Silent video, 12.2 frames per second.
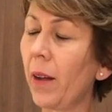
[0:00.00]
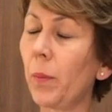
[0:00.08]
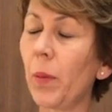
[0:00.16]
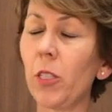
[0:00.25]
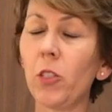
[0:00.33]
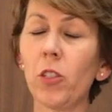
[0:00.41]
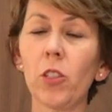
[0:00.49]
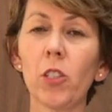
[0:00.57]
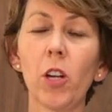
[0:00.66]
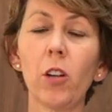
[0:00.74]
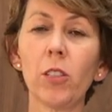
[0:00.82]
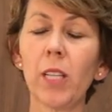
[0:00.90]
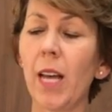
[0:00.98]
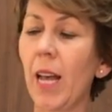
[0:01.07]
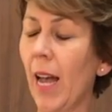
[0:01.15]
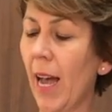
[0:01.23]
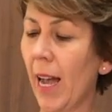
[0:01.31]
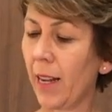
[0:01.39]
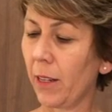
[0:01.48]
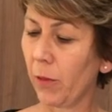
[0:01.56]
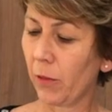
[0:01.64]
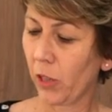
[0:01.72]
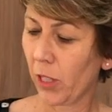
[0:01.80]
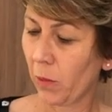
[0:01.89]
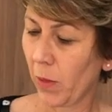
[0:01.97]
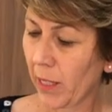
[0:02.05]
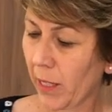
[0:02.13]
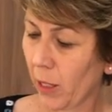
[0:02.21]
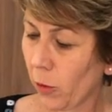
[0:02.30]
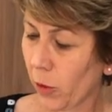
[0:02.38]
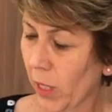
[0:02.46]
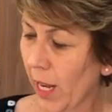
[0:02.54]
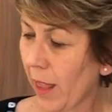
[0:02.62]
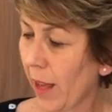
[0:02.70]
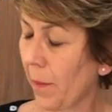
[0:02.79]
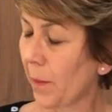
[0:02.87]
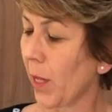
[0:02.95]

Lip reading: a pinch of salt, and we just mix it all together.